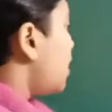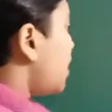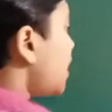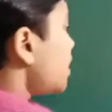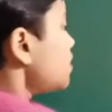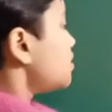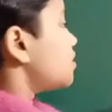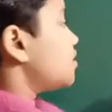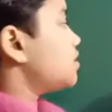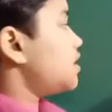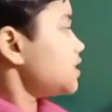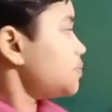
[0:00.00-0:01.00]

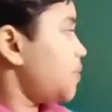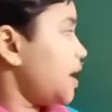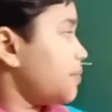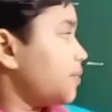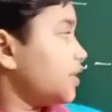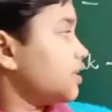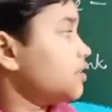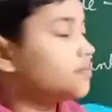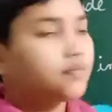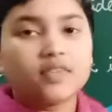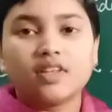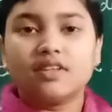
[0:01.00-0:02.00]
And this paper,
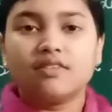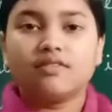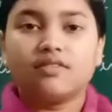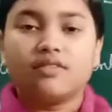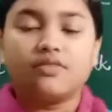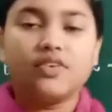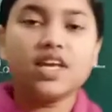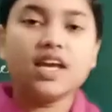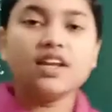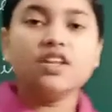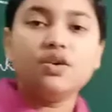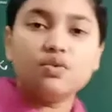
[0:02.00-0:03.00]
we
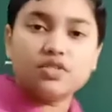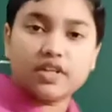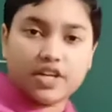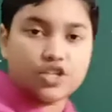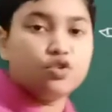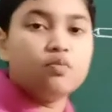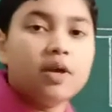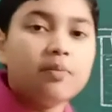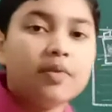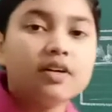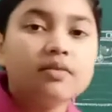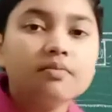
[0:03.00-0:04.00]
can use a tissue
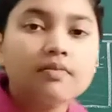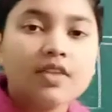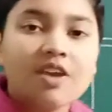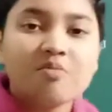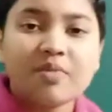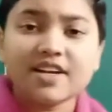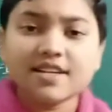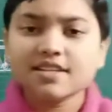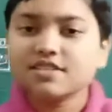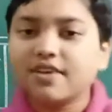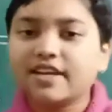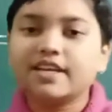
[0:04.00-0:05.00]
paper, but it
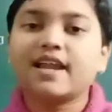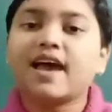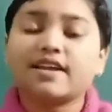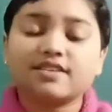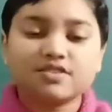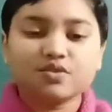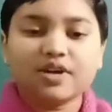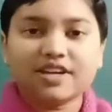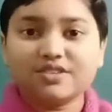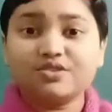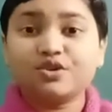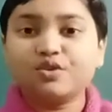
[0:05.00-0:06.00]
is very light, so
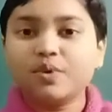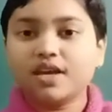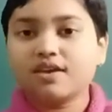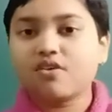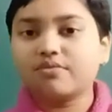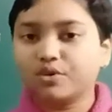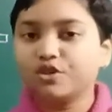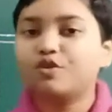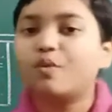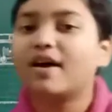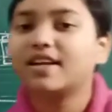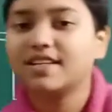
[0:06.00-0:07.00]
it should be of good
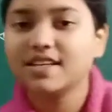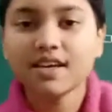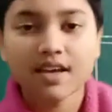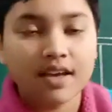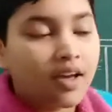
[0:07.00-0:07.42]
quality.